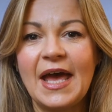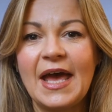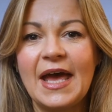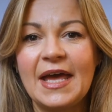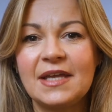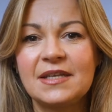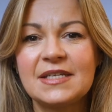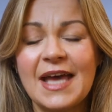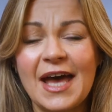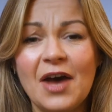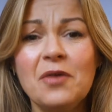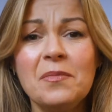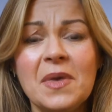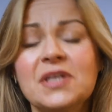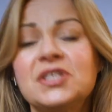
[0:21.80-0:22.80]
and
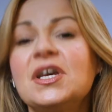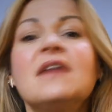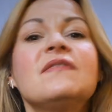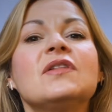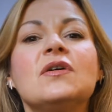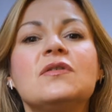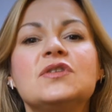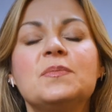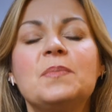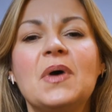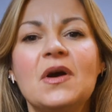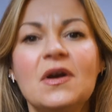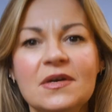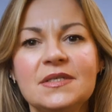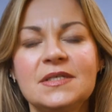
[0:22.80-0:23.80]
how much I've learned
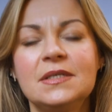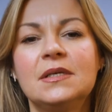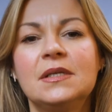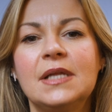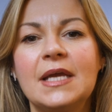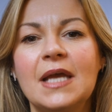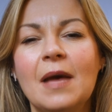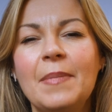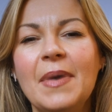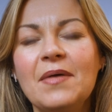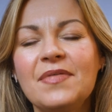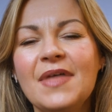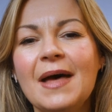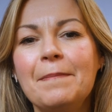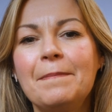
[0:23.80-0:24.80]
personally
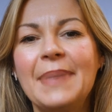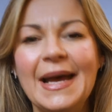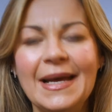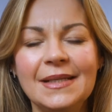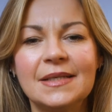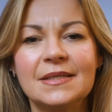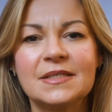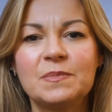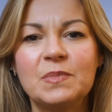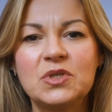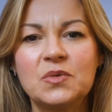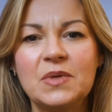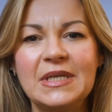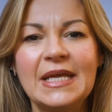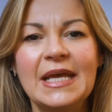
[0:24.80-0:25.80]
about that balance
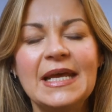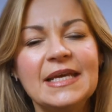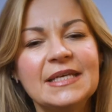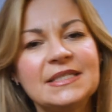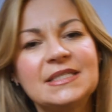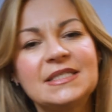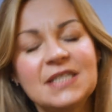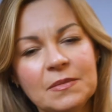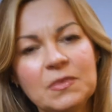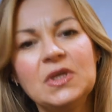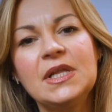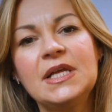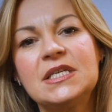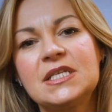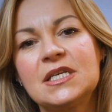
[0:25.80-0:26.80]
between
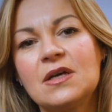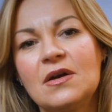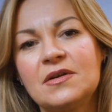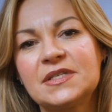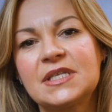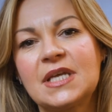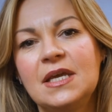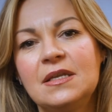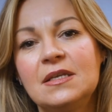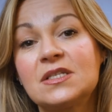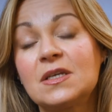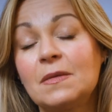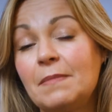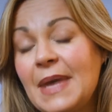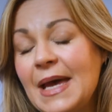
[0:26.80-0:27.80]
stimulating our skin
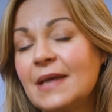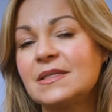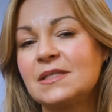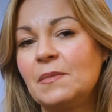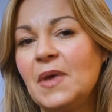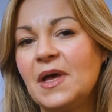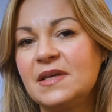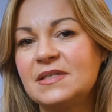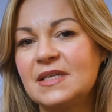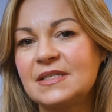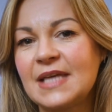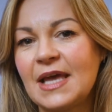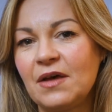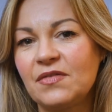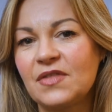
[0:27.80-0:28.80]
to maximise
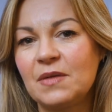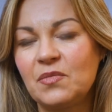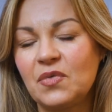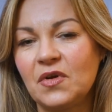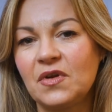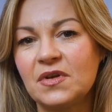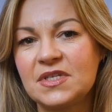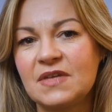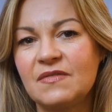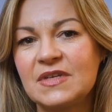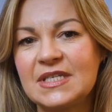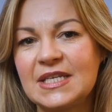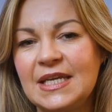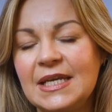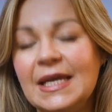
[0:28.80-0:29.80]
its health and
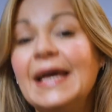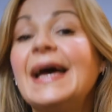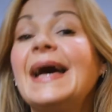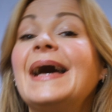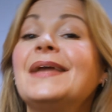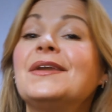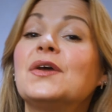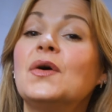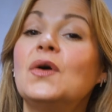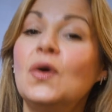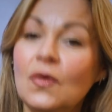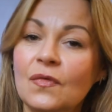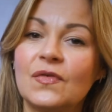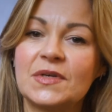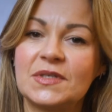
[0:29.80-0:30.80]
productivity and
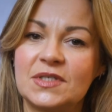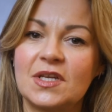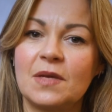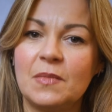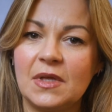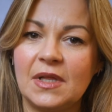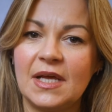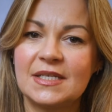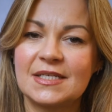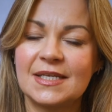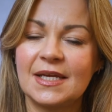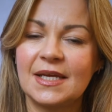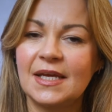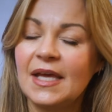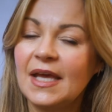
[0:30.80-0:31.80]

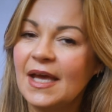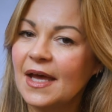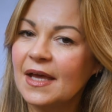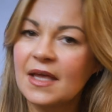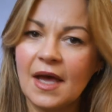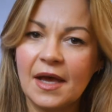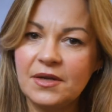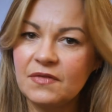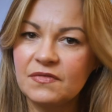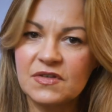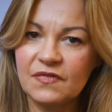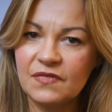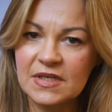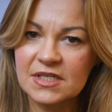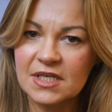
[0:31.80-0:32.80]
overstimulating it and kind of
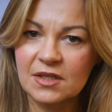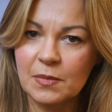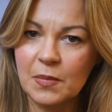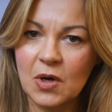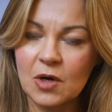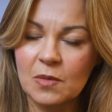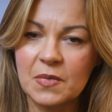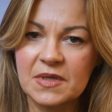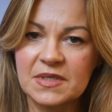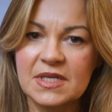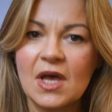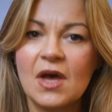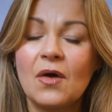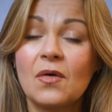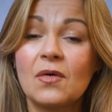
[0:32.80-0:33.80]
defeating the purpose,
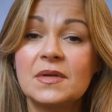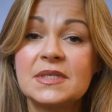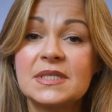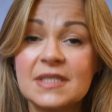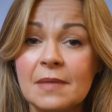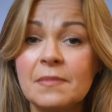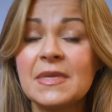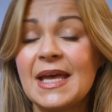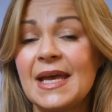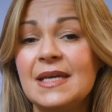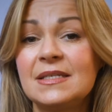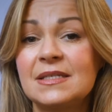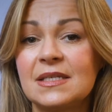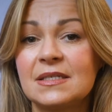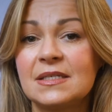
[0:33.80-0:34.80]
or in some
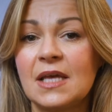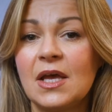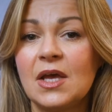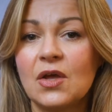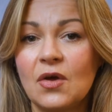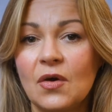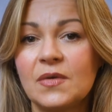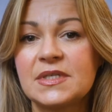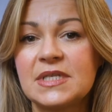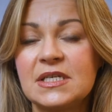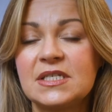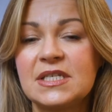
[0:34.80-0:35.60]
cases, causing